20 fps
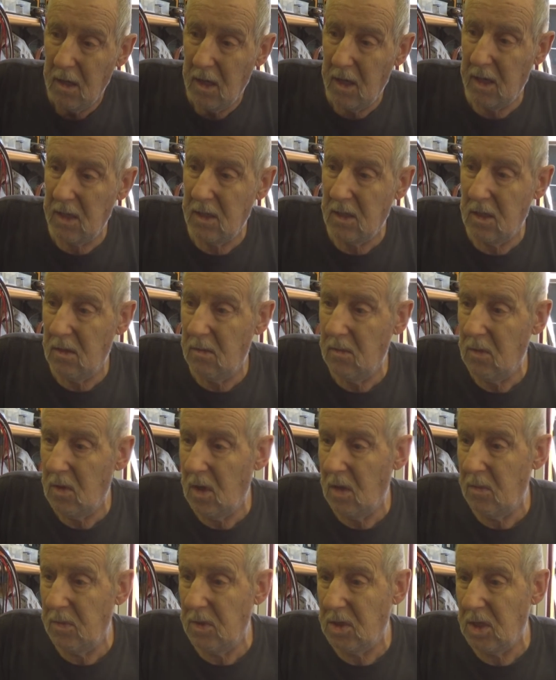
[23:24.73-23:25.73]
and
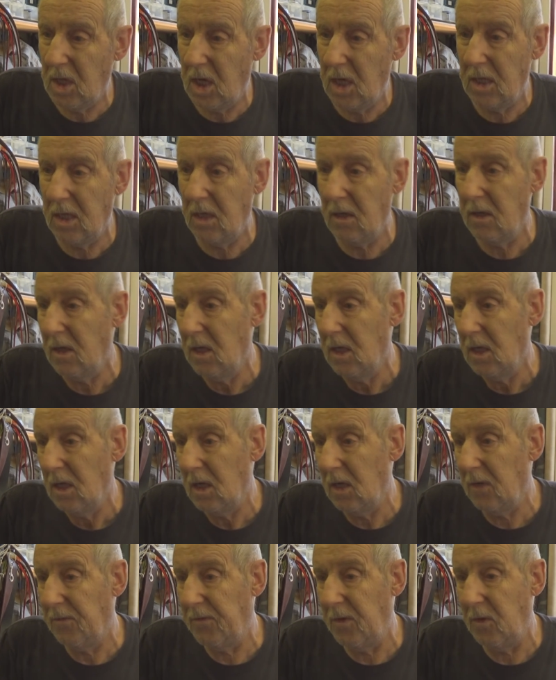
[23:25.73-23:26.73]
I'll be selling a
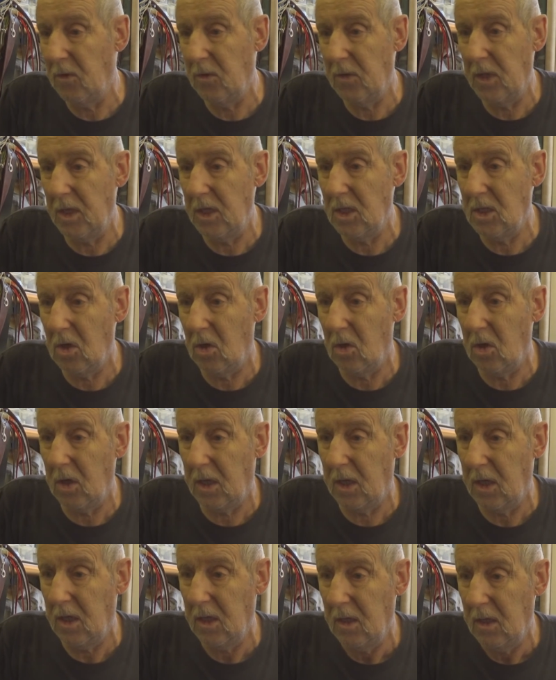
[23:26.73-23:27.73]
few of these,
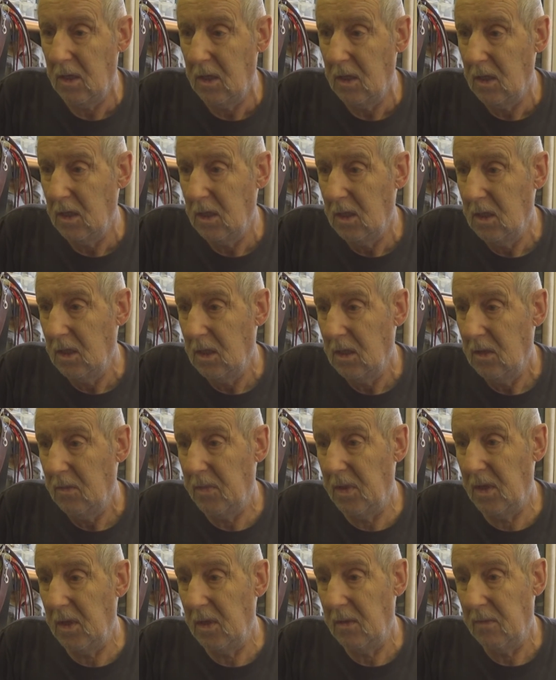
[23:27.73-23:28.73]
like,
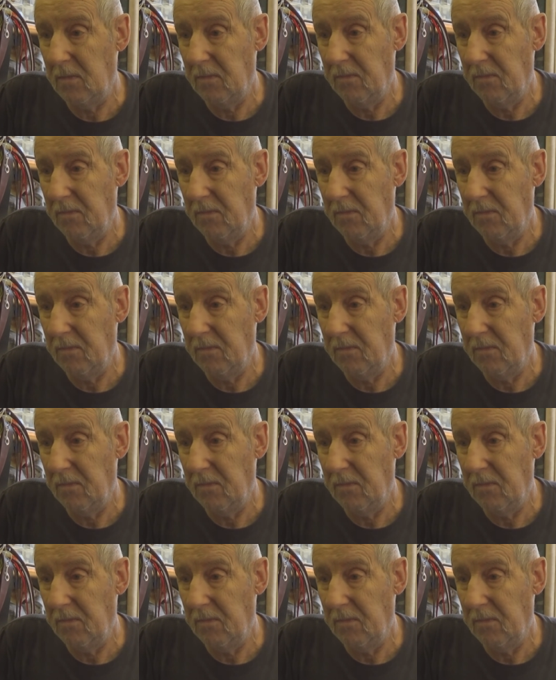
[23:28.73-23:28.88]
but